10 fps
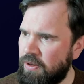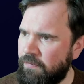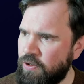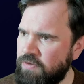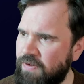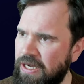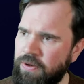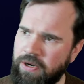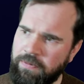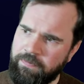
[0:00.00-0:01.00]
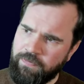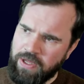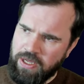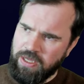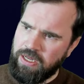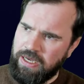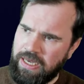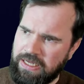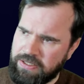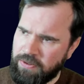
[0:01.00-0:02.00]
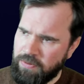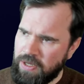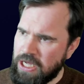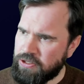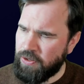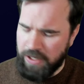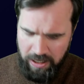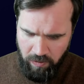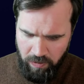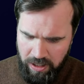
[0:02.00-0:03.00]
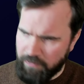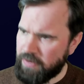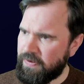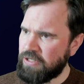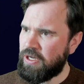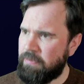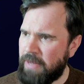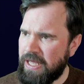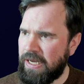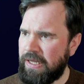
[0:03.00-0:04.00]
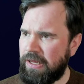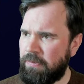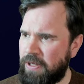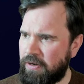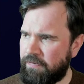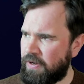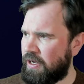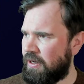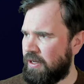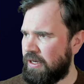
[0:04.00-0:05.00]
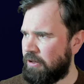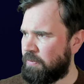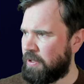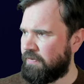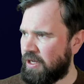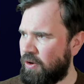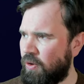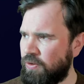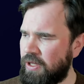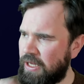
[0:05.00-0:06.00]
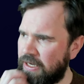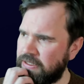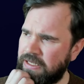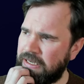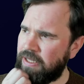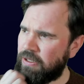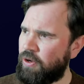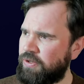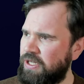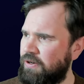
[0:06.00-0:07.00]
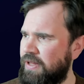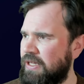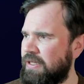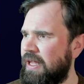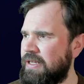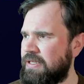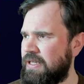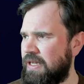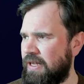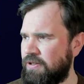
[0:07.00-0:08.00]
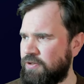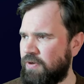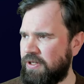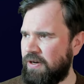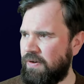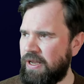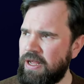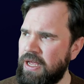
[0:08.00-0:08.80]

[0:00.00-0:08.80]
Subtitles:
first value here, like so. So now we've actually made a little bit of a code, a little code here that takes the struct here and